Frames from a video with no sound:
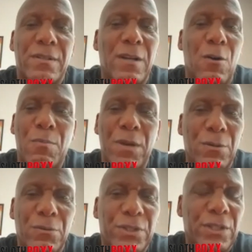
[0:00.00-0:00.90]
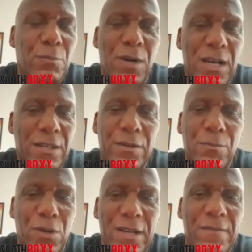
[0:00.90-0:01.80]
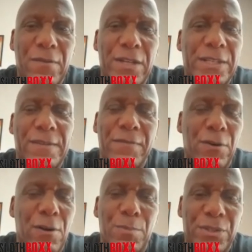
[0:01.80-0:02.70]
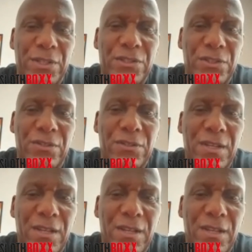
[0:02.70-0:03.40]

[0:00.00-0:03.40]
gold medals he'd won and whatever in different competitions.